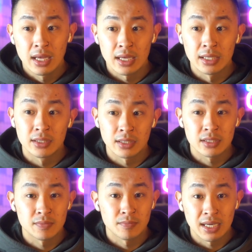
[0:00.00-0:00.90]
it
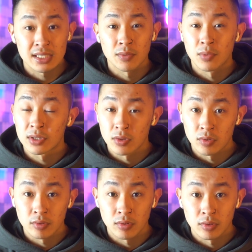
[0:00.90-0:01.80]
does mess up with the
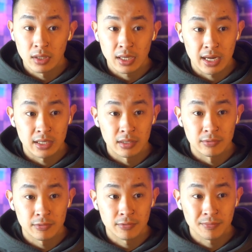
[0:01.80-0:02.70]
whole kind
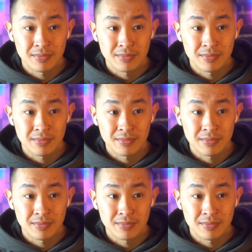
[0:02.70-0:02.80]
of